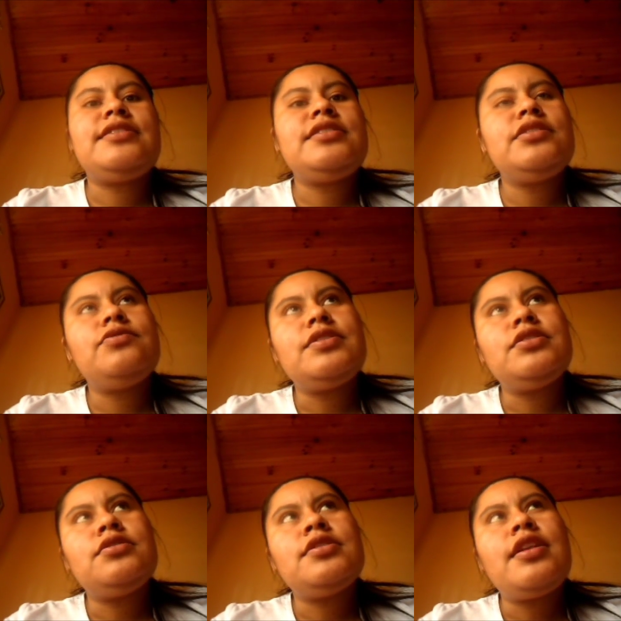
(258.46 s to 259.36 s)
Extreme
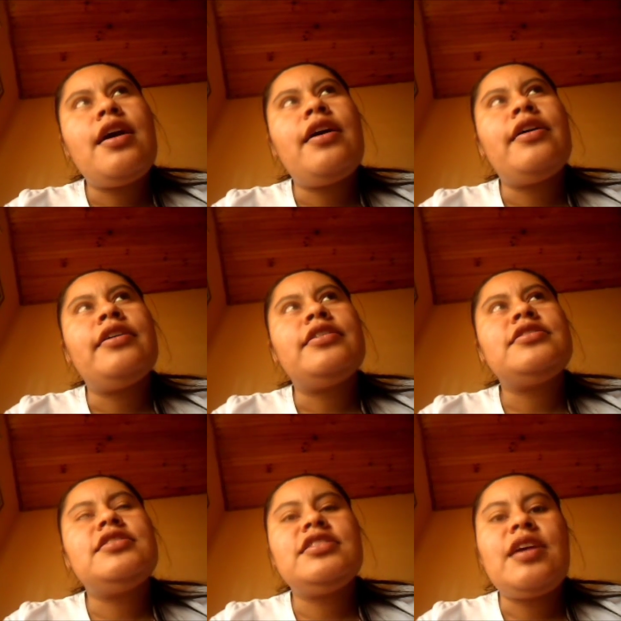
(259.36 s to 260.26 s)
situations
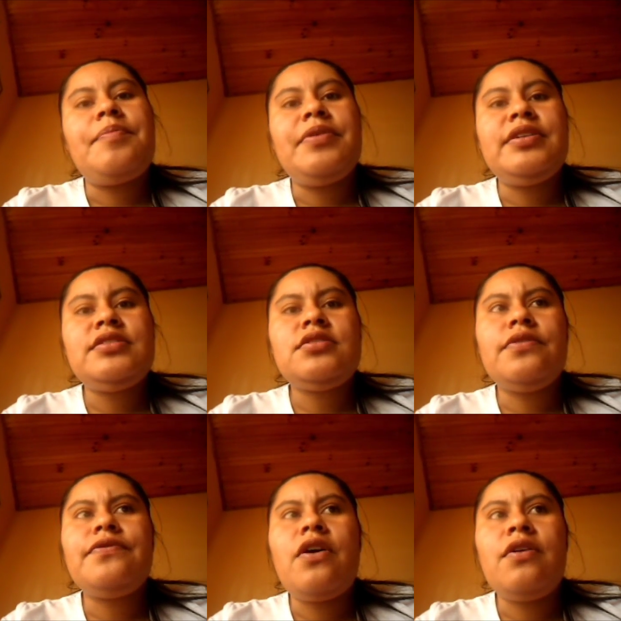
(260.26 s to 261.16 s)
like
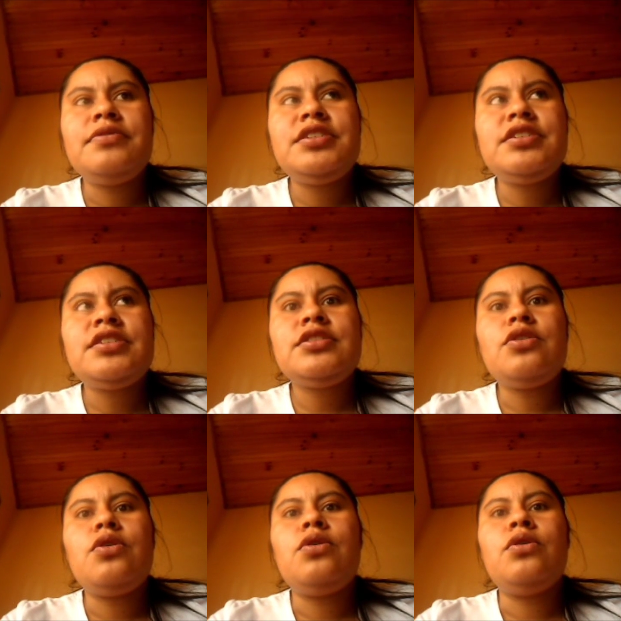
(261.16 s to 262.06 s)
disappearance of
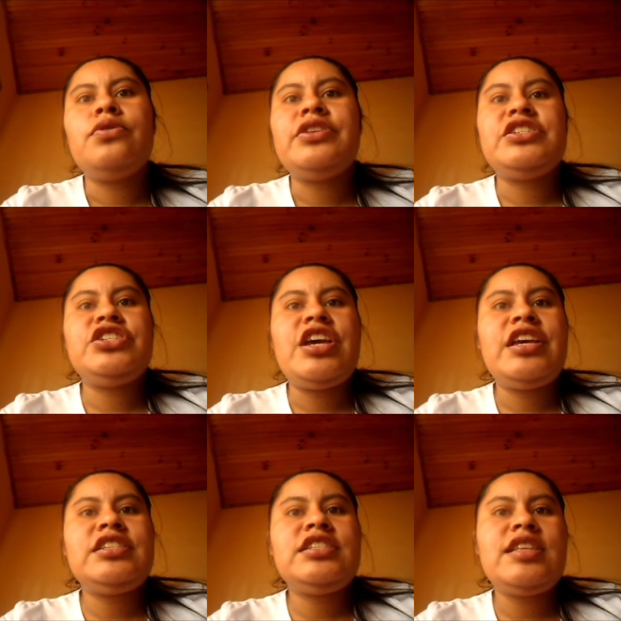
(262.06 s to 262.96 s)
objects or the
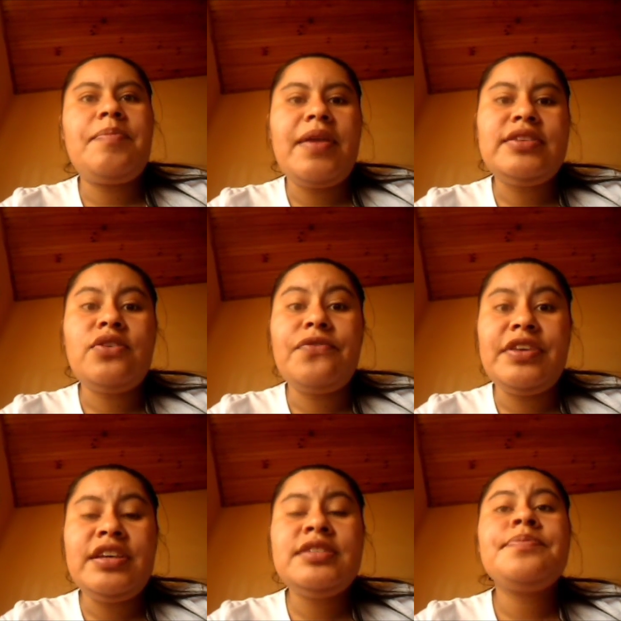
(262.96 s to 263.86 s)
change the
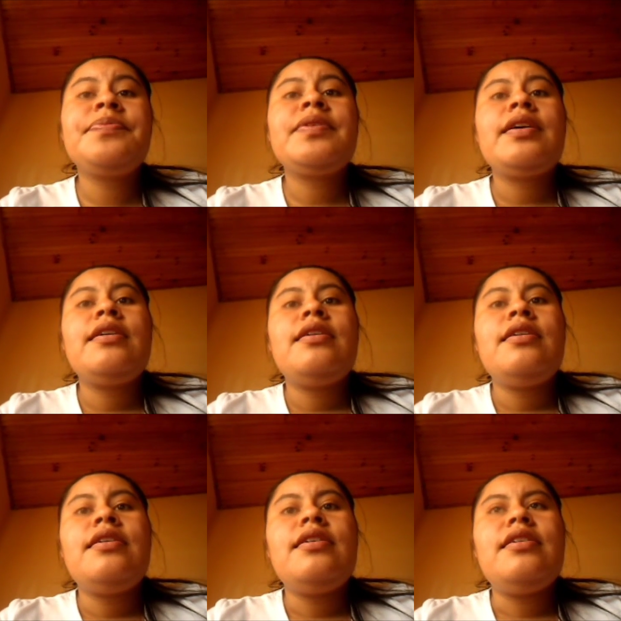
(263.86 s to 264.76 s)
place of these,
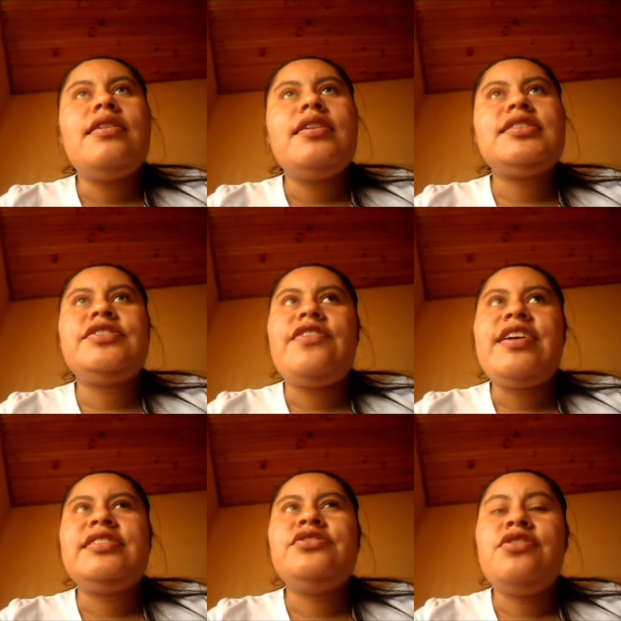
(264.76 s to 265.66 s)

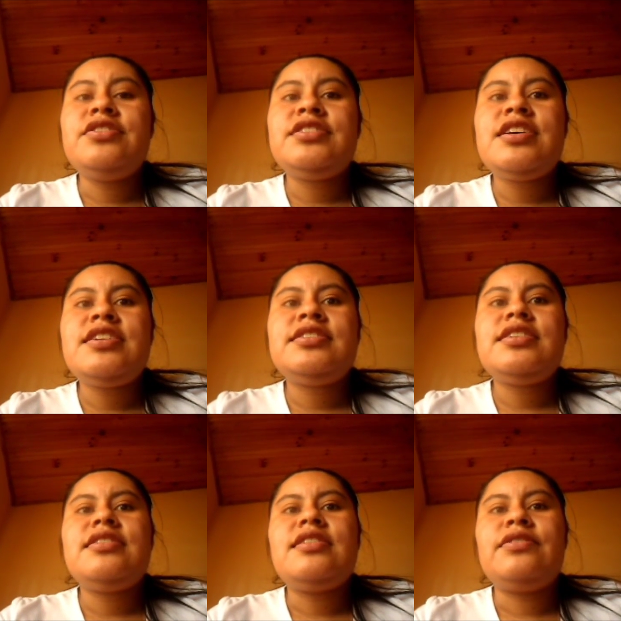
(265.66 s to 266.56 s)
strange
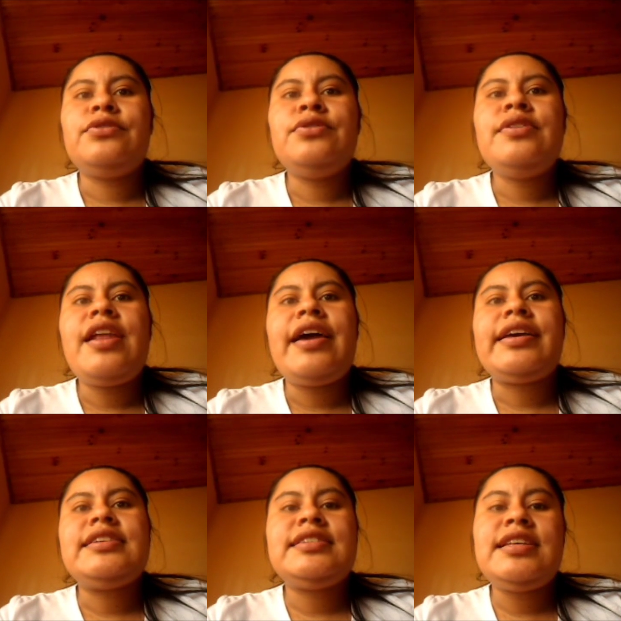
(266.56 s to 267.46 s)
noises in a
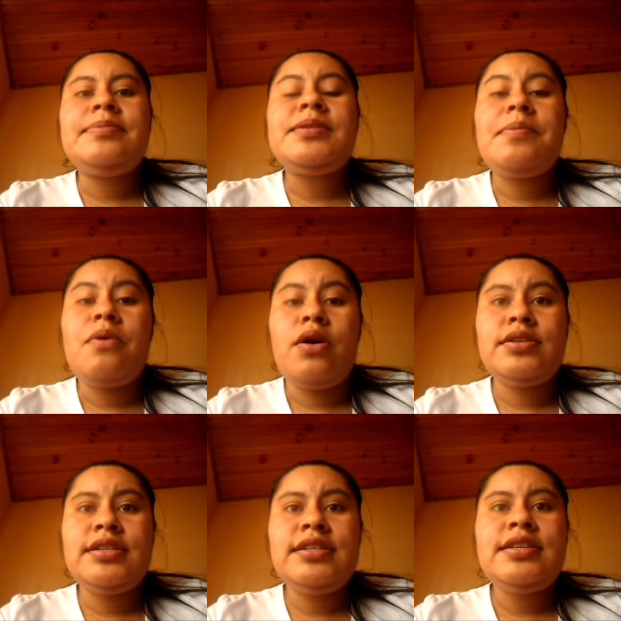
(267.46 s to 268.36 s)
room like steps
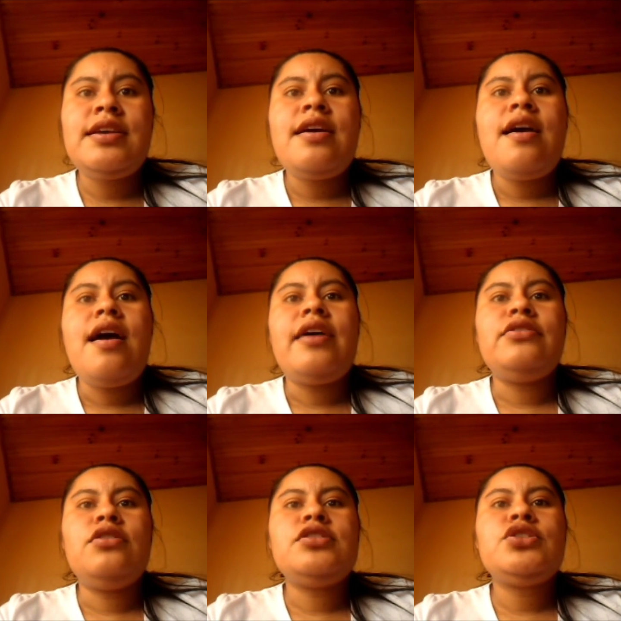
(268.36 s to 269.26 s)
and buzzes,
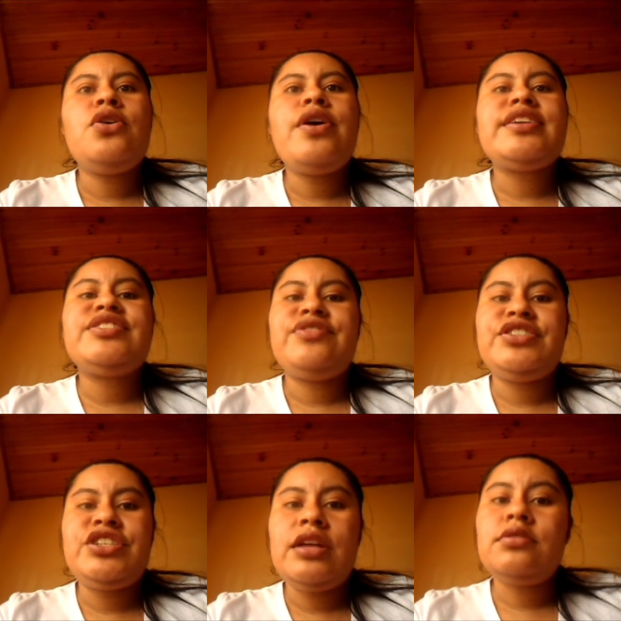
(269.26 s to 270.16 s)
and also
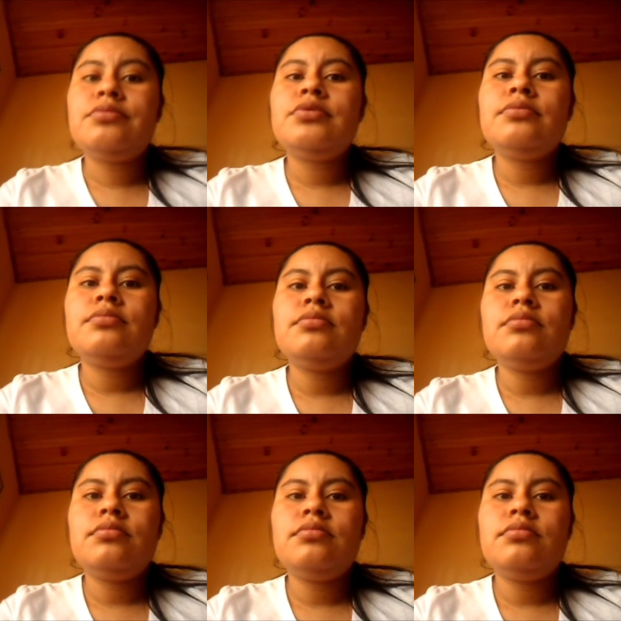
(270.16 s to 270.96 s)
strange shadows.